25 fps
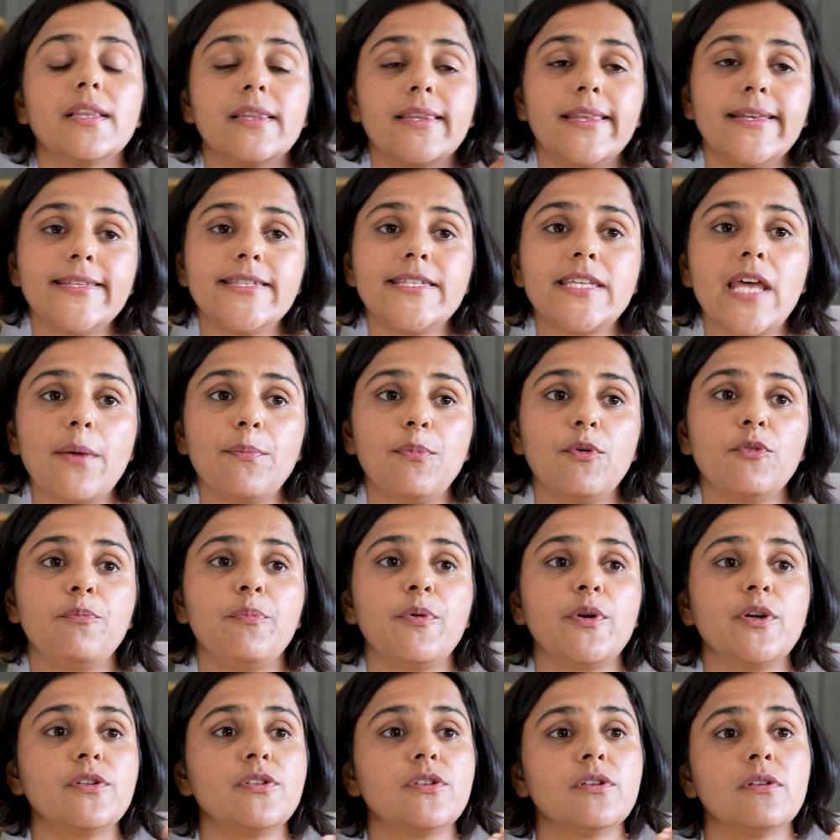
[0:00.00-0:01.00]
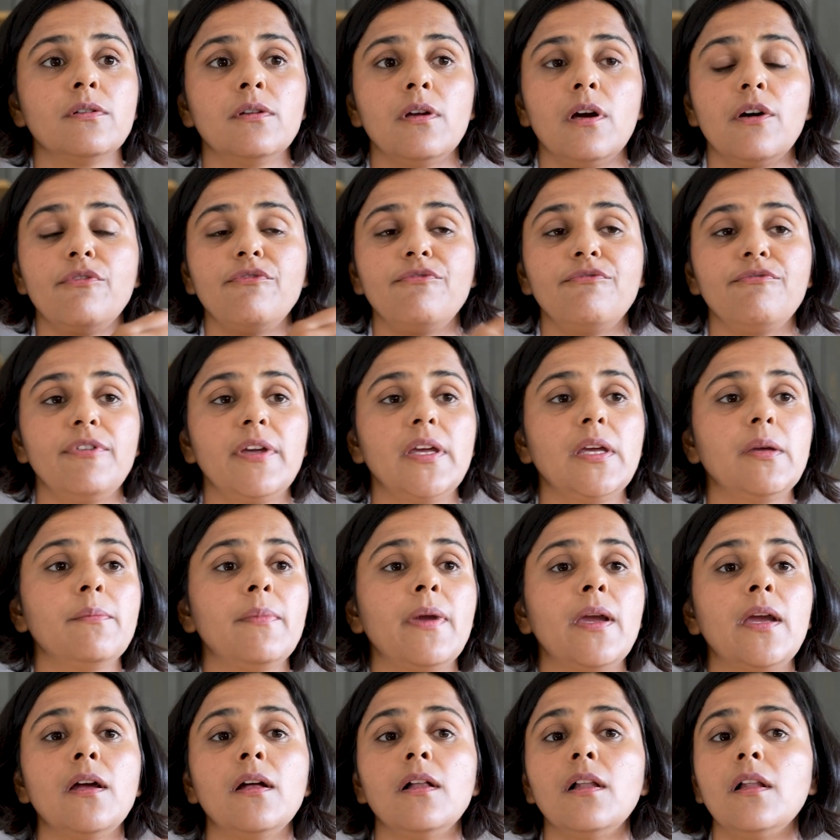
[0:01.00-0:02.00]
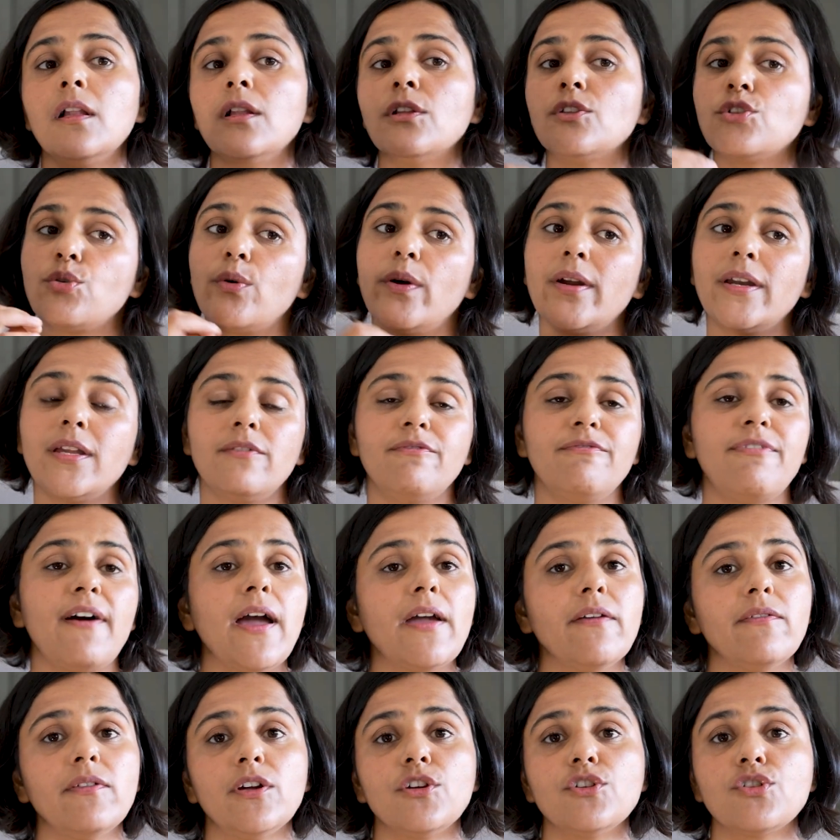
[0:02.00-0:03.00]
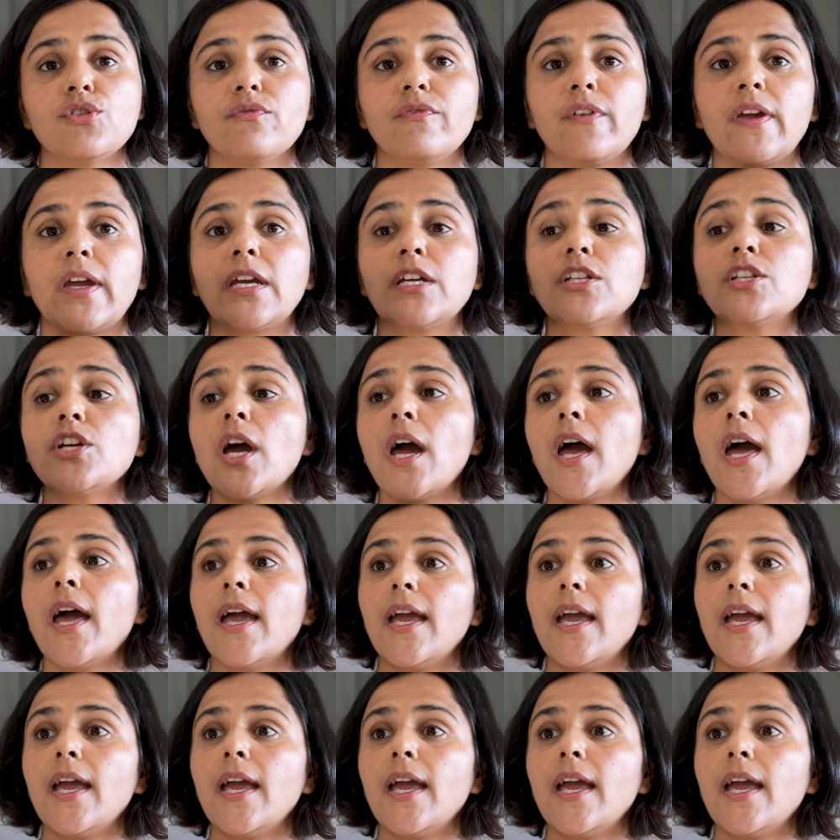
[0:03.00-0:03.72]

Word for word: This type of person, a female, 25 years of age,